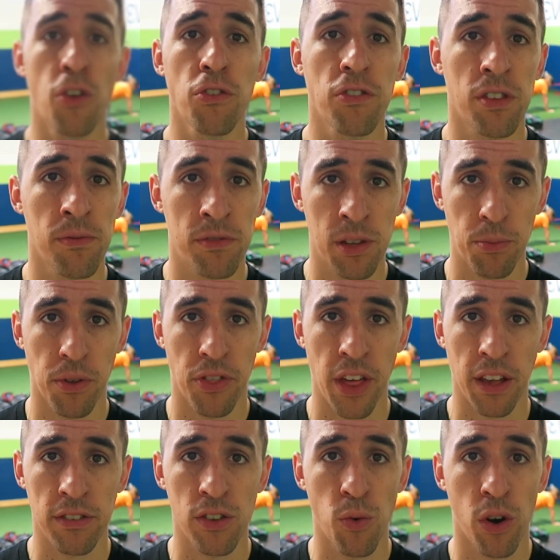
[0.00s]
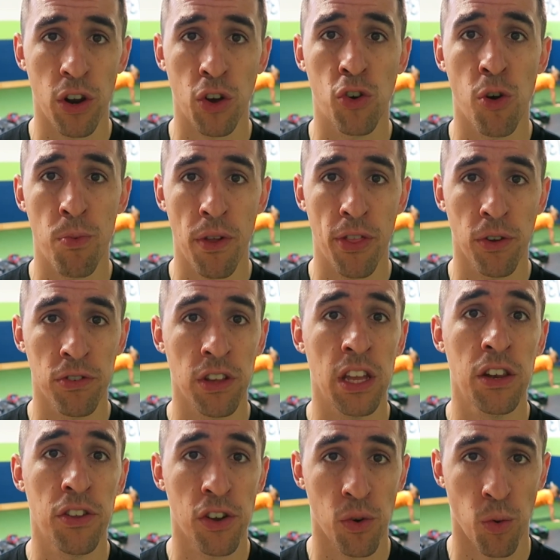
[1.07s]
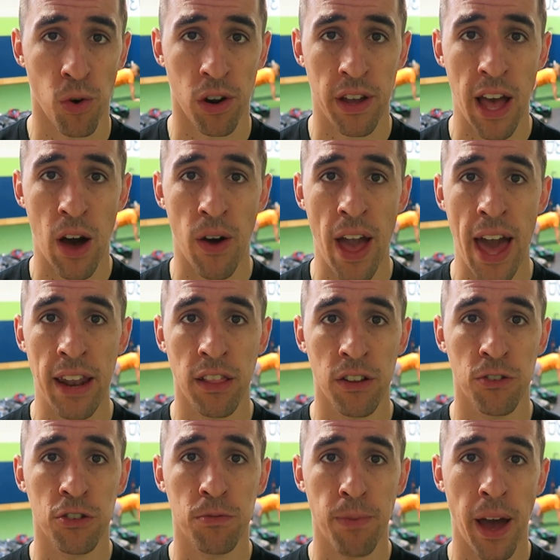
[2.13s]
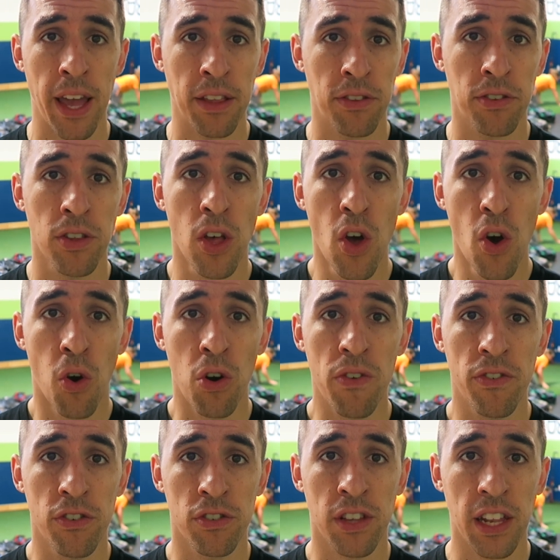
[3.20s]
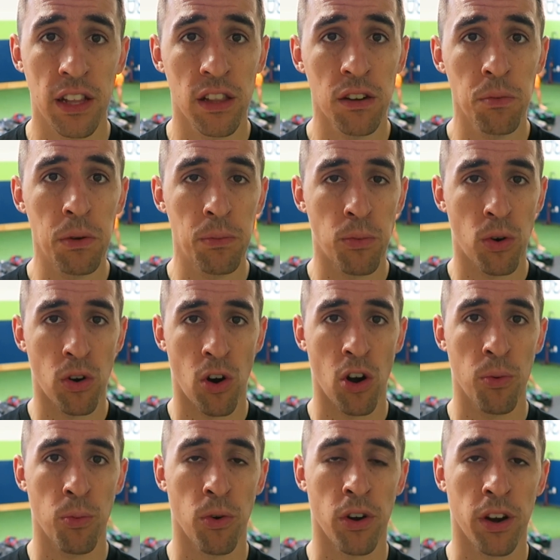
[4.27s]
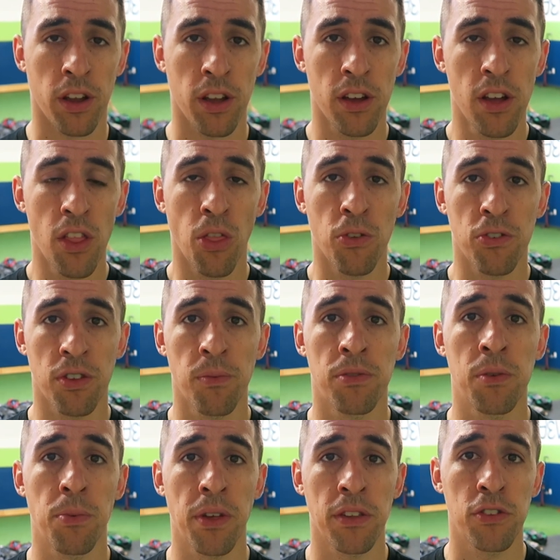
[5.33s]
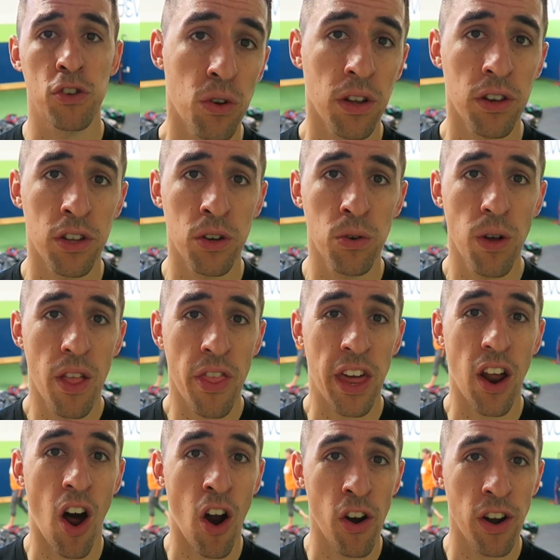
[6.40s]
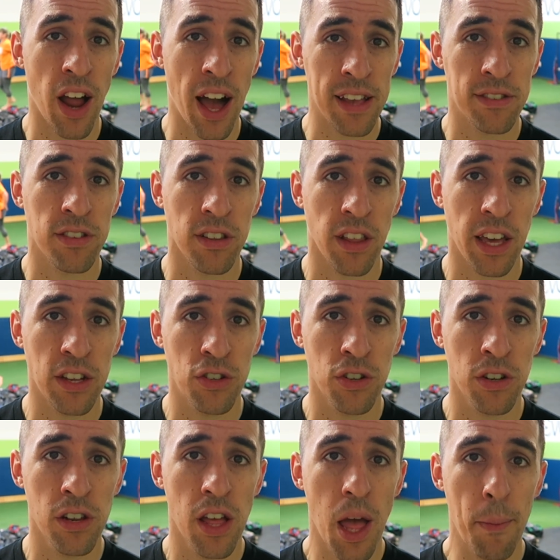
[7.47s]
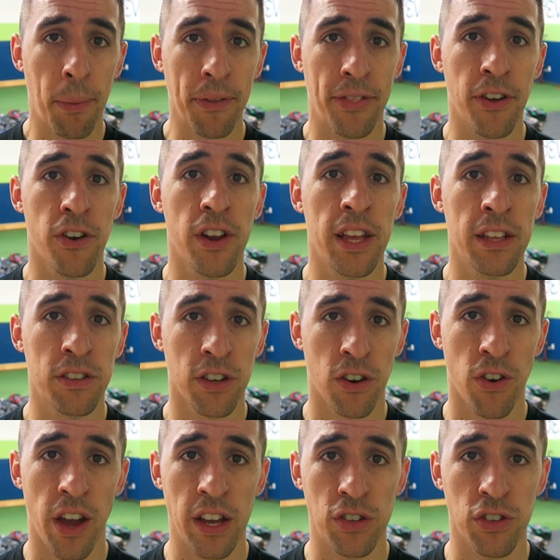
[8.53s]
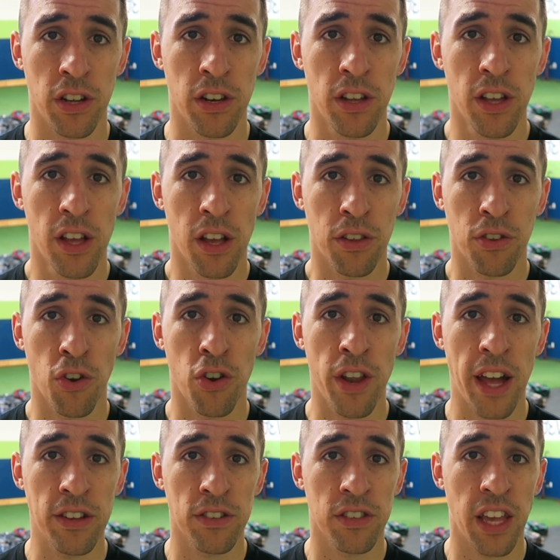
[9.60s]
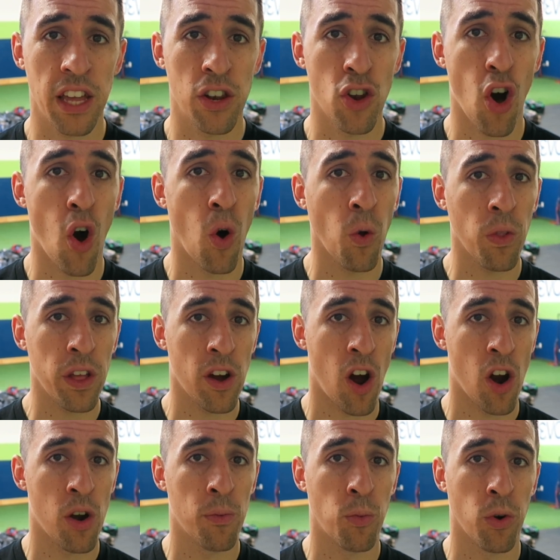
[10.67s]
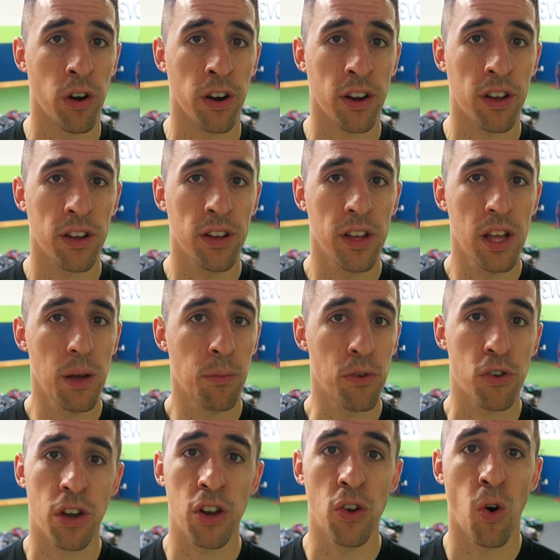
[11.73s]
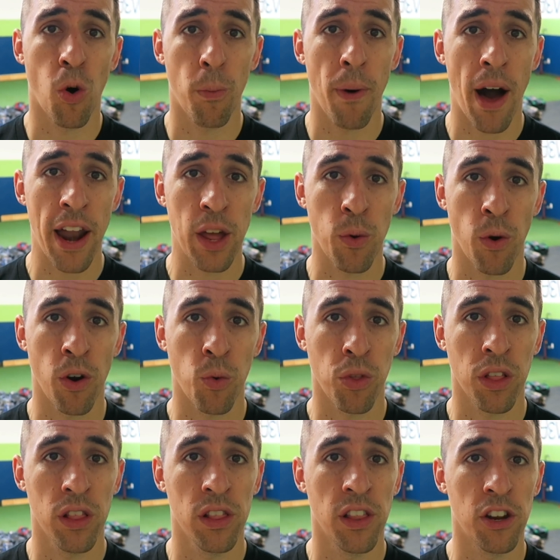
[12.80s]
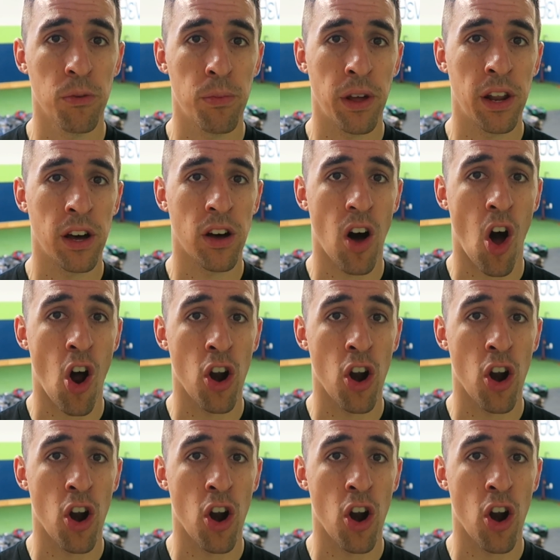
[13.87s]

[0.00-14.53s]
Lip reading: those are some simple things. You want to incorporate those into your workout, add a little spice, or even just get a little bit more arm work. Those are some simple things that you can do that aren't isolation, but they're integration. So you're not just getting only arm work, but you're getting whole body work with a little bit of